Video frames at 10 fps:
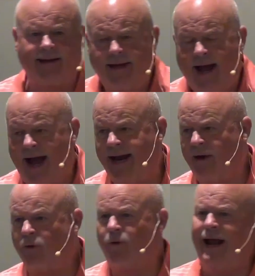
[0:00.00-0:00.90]
that I
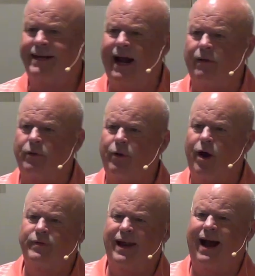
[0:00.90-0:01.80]
don't ride down the
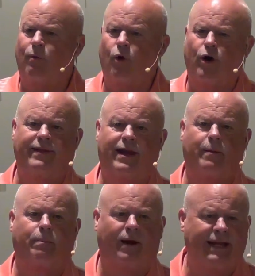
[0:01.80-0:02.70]
road that I worry
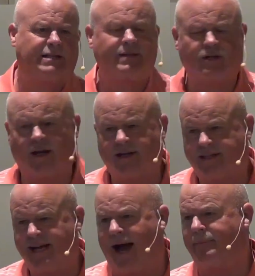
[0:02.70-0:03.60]
that a policeman's
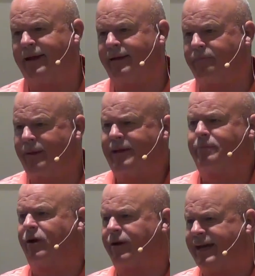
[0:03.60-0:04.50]
going to stop me and
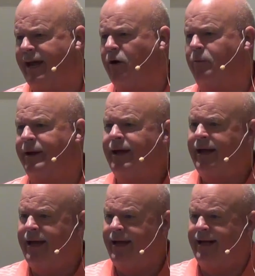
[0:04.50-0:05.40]
beat me or kill me.
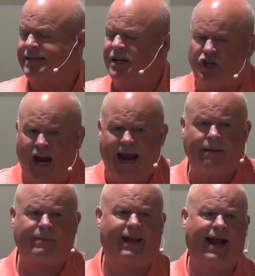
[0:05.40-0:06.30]
And it's a
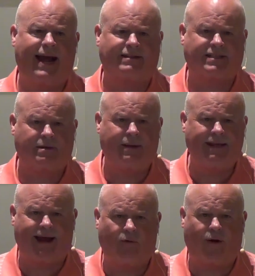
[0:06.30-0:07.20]
shame that it has to
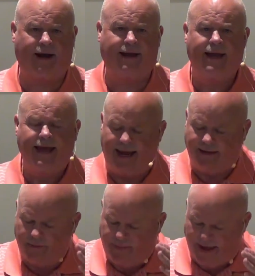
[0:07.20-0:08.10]
be that way
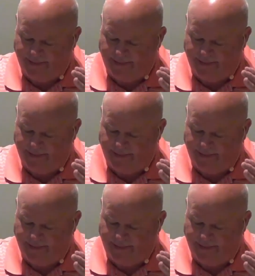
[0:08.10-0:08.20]
and to